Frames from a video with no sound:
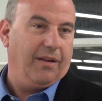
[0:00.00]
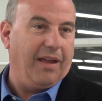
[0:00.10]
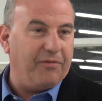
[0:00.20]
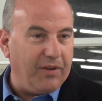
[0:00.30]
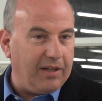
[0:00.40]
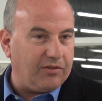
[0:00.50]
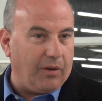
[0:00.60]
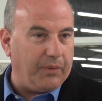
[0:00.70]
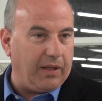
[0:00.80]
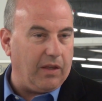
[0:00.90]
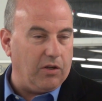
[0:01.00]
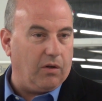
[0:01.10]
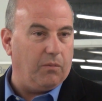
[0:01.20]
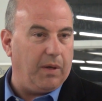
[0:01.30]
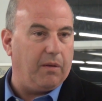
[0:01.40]
And finish something that you
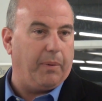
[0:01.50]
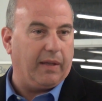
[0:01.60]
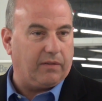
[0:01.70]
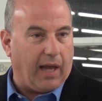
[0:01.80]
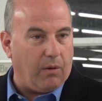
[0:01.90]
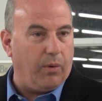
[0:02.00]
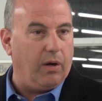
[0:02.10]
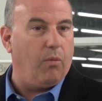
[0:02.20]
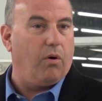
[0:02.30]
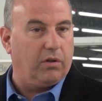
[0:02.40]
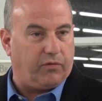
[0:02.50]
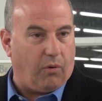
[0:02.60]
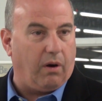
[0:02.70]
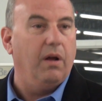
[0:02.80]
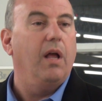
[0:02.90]
can be the best at, win awards
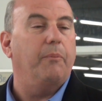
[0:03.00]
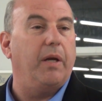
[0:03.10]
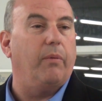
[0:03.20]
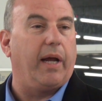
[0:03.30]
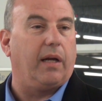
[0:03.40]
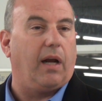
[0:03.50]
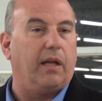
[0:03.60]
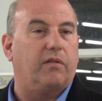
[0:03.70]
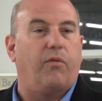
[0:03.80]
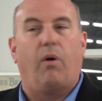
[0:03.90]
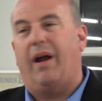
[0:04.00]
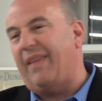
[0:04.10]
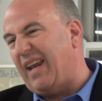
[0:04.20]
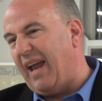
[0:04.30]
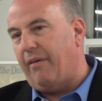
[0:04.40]
for, be recognized for, and
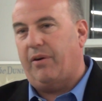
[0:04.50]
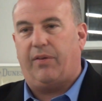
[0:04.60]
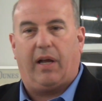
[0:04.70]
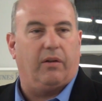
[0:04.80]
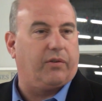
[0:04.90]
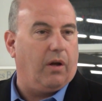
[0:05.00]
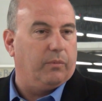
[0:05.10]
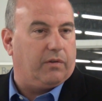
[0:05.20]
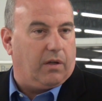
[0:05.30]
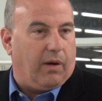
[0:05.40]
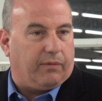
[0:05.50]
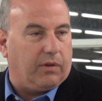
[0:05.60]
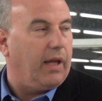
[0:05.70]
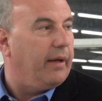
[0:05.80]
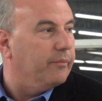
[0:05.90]
then everything else comes to you
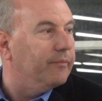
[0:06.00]
after that.